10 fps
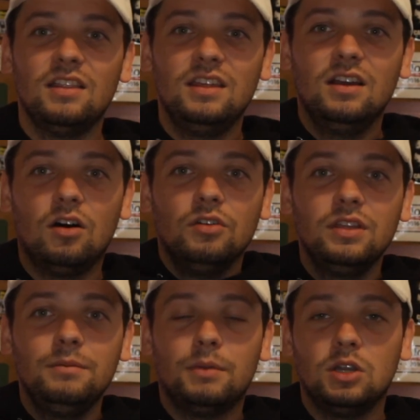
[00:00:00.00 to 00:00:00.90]
the
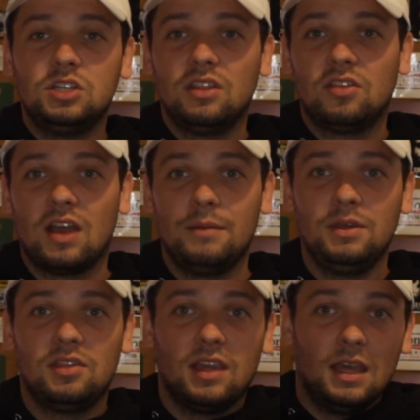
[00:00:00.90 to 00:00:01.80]
only merch in the
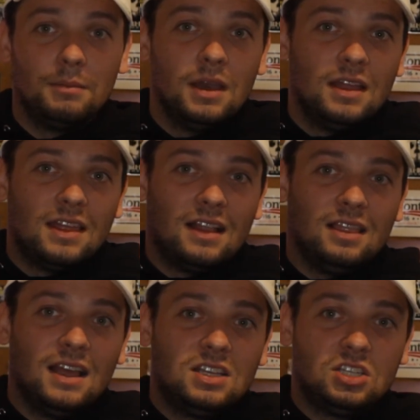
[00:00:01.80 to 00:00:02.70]
Zombies game that
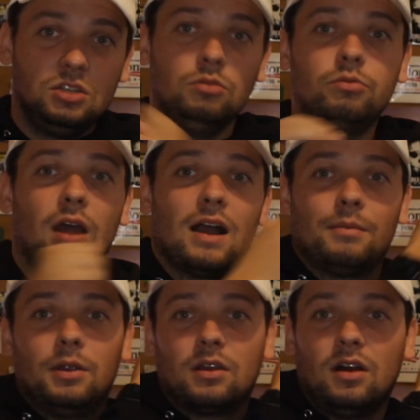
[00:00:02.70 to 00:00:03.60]
lets you
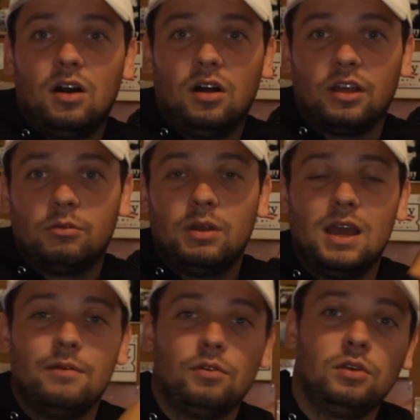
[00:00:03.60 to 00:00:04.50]
rock Perkaholic
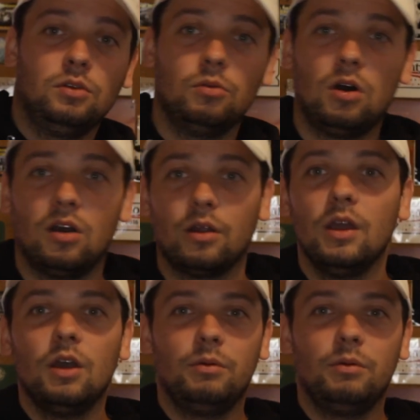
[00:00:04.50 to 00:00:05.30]
wherever you are.